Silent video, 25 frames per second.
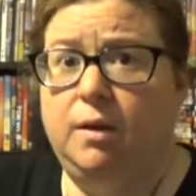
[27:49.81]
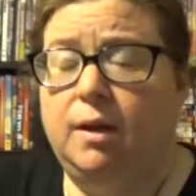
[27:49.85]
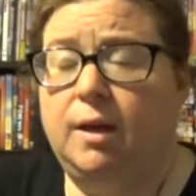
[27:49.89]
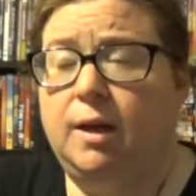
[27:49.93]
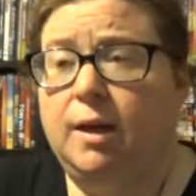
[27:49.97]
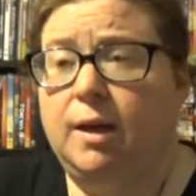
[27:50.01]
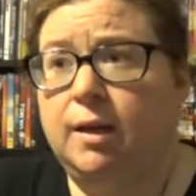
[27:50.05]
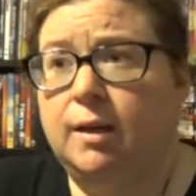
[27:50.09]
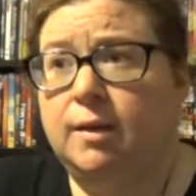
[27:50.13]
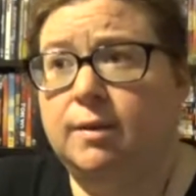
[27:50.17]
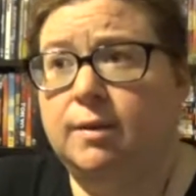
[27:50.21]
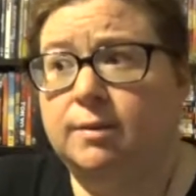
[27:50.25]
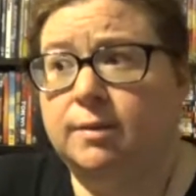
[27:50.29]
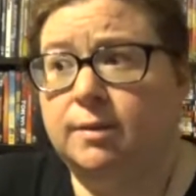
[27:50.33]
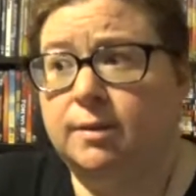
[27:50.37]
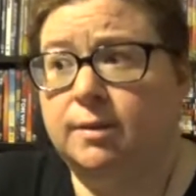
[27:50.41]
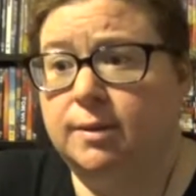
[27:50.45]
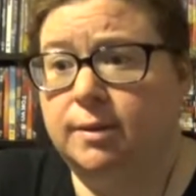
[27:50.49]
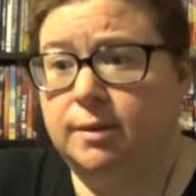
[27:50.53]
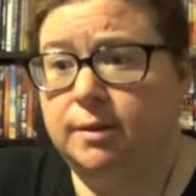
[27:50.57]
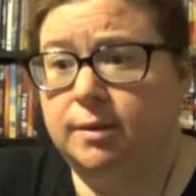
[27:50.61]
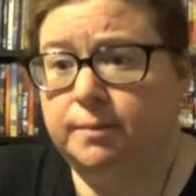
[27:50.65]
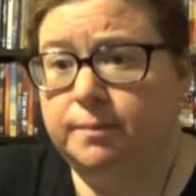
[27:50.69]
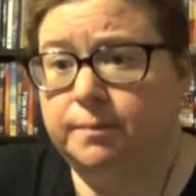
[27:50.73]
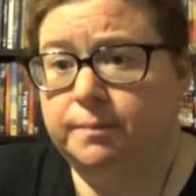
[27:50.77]
And
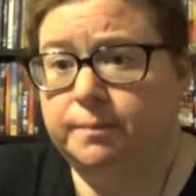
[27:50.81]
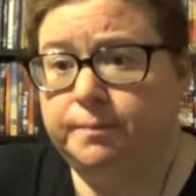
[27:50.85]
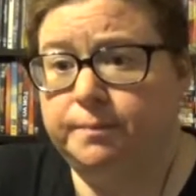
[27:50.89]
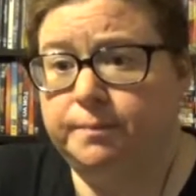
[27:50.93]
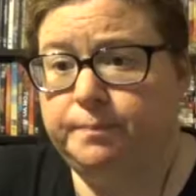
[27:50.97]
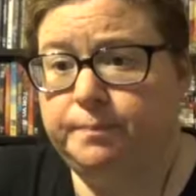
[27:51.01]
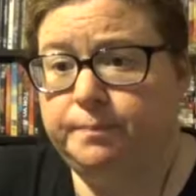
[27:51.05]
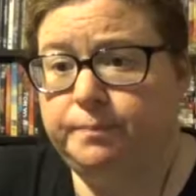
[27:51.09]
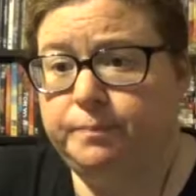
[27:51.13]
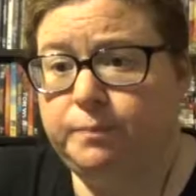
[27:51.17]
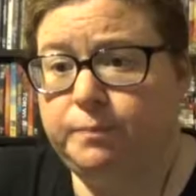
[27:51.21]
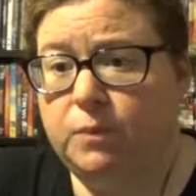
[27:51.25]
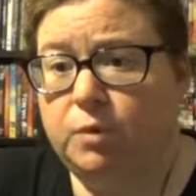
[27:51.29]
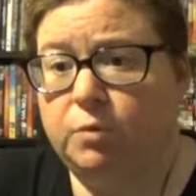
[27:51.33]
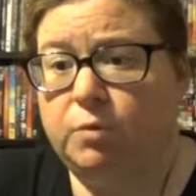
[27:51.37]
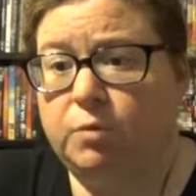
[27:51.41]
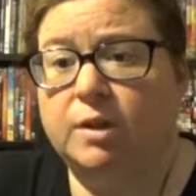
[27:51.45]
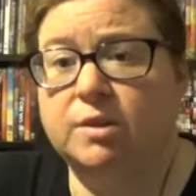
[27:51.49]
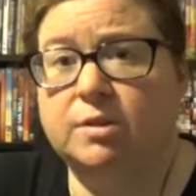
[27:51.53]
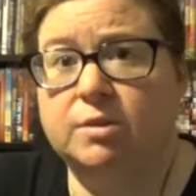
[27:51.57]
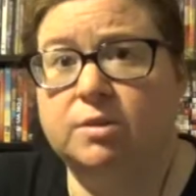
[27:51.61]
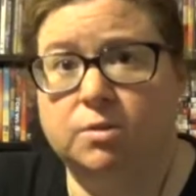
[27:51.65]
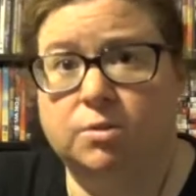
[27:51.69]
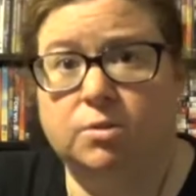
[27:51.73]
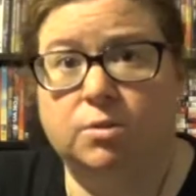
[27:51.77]
the
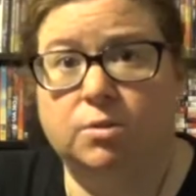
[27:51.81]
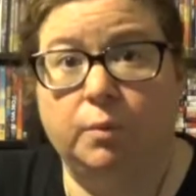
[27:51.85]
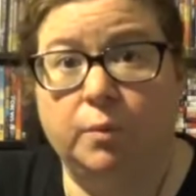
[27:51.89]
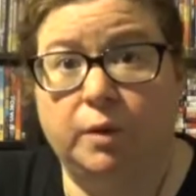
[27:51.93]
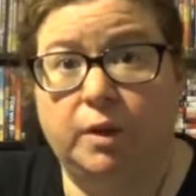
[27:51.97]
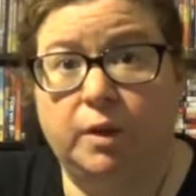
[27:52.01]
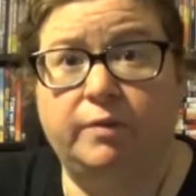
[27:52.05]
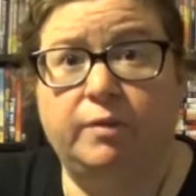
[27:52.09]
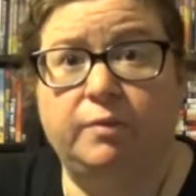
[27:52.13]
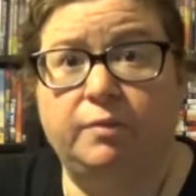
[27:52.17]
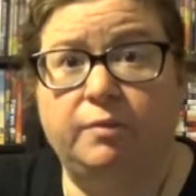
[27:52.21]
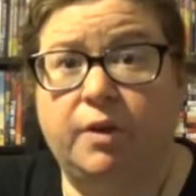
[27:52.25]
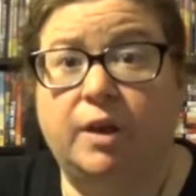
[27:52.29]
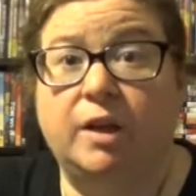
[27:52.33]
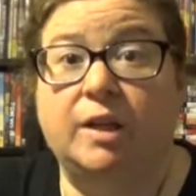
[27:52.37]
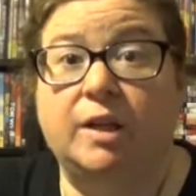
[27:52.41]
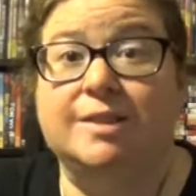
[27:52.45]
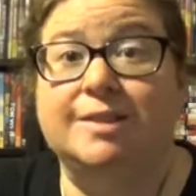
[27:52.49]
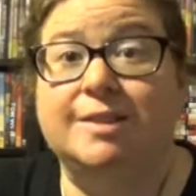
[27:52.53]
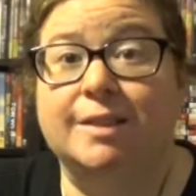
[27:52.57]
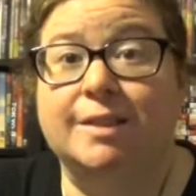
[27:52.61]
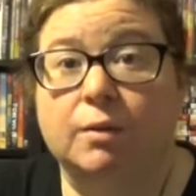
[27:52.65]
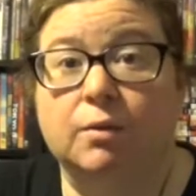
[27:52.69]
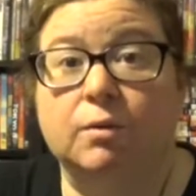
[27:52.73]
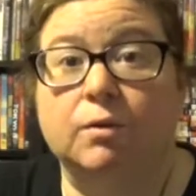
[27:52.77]
rest of the story, we're going to have to find a
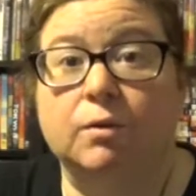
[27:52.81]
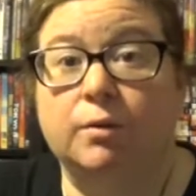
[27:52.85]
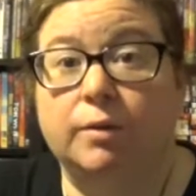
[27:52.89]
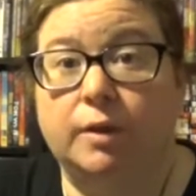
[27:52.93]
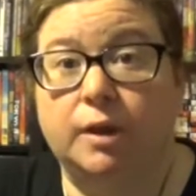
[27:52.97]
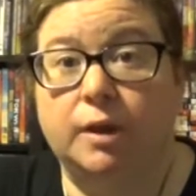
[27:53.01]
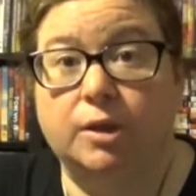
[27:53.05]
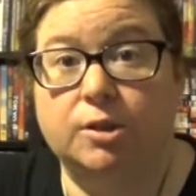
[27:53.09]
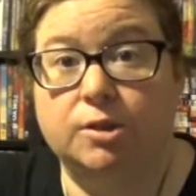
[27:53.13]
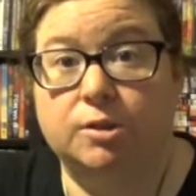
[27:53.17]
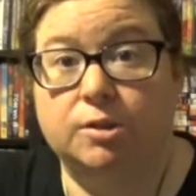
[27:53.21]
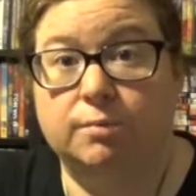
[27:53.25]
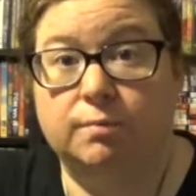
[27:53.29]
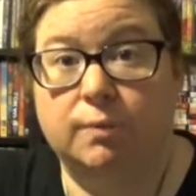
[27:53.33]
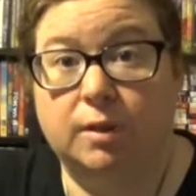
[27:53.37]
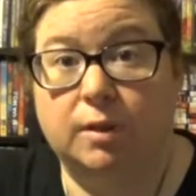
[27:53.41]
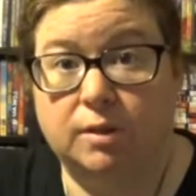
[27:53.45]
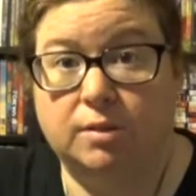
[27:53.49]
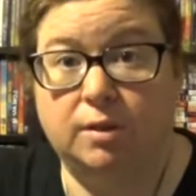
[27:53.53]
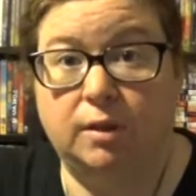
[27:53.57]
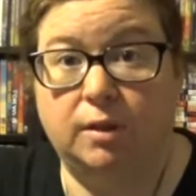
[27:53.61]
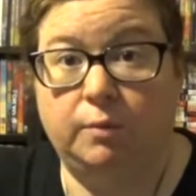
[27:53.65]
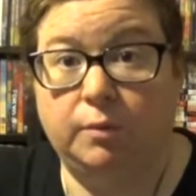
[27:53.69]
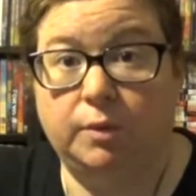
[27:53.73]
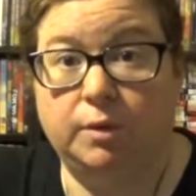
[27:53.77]
single location,
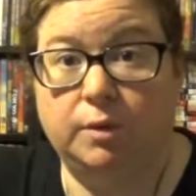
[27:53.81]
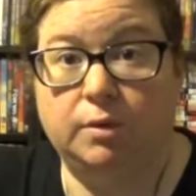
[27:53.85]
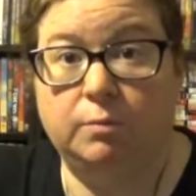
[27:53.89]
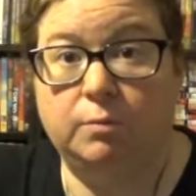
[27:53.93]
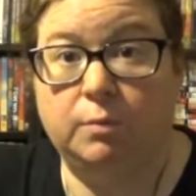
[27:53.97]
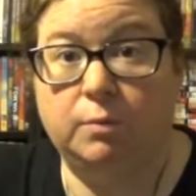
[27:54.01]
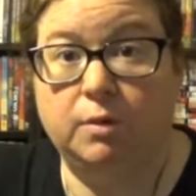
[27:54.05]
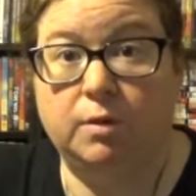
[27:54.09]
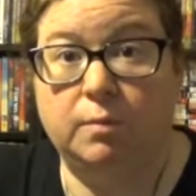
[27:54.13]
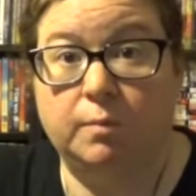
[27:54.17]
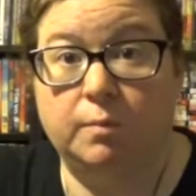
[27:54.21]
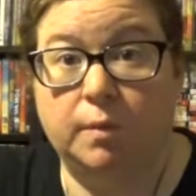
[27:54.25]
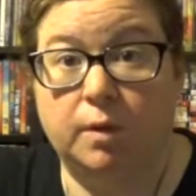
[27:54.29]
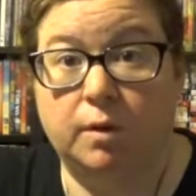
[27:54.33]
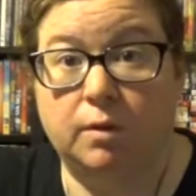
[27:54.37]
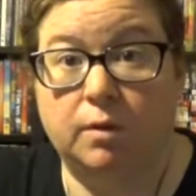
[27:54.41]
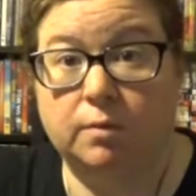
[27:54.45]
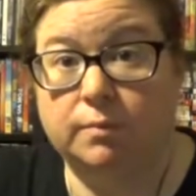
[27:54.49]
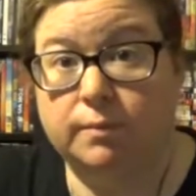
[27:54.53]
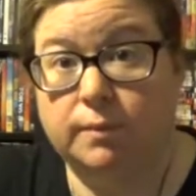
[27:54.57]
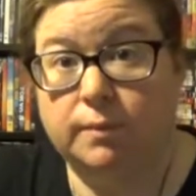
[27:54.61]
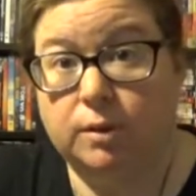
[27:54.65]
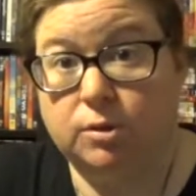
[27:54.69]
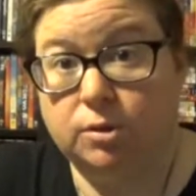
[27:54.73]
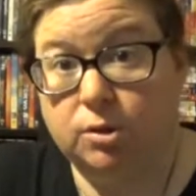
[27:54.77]
much like we did with the mall
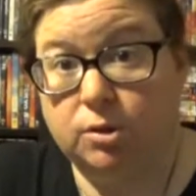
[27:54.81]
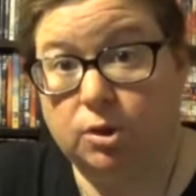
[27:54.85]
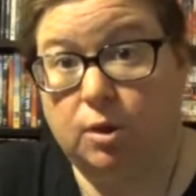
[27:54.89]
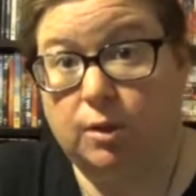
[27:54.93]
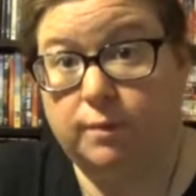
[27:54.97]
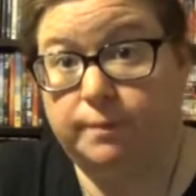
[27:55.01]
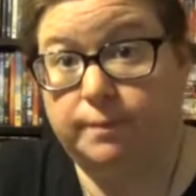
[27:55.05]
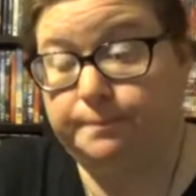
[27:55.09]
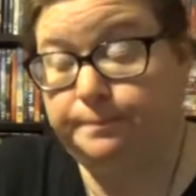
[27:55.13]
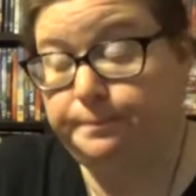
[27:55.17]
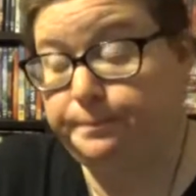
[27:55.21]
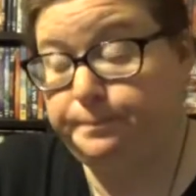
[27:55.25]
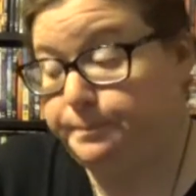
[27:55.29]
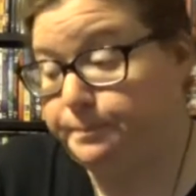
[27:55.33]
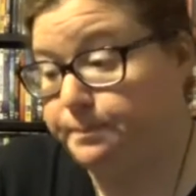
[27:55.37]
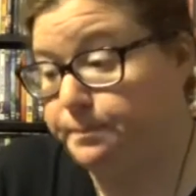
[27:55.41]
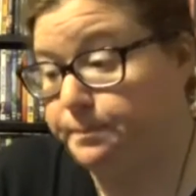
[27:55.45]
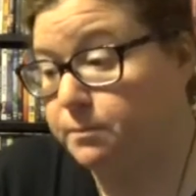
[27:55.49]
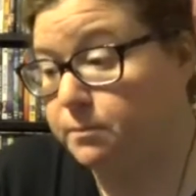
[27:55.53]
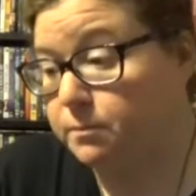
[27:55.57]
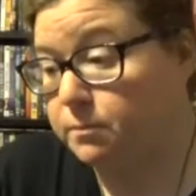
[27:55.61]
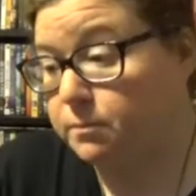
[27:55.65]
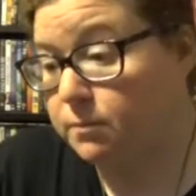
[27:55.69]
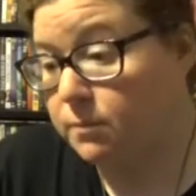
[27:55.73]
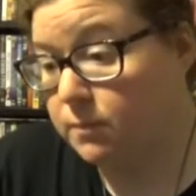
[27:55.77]
in Dawn.
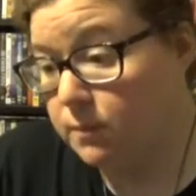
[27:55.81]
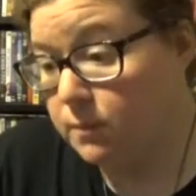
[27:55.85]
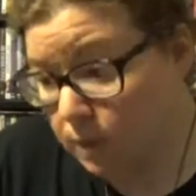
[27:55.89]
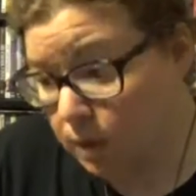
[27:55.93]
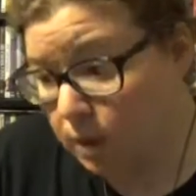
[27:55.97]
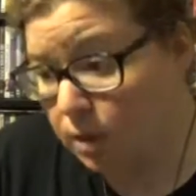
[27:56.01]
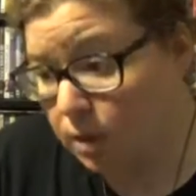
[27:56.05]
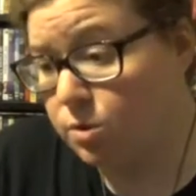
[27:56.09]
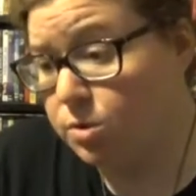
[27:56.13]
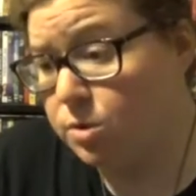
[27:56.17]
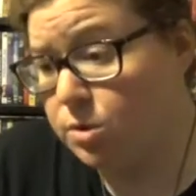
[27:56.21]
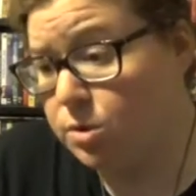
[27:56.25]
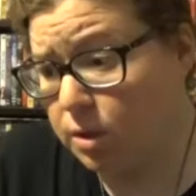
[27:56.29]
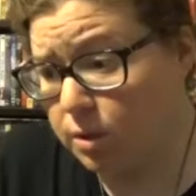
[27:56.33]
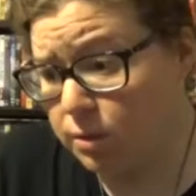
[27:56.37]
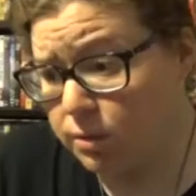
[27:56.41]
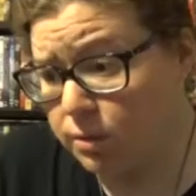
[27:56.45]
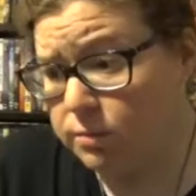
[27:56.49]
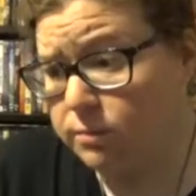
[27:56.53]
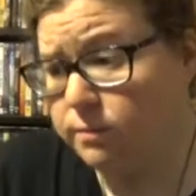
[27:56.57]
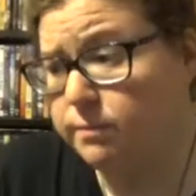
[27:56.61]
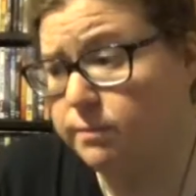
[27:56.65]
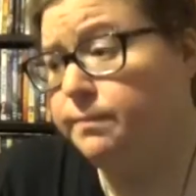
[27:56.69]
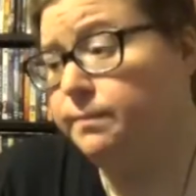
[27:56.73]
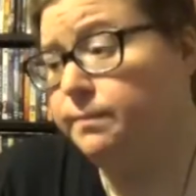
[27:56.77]
So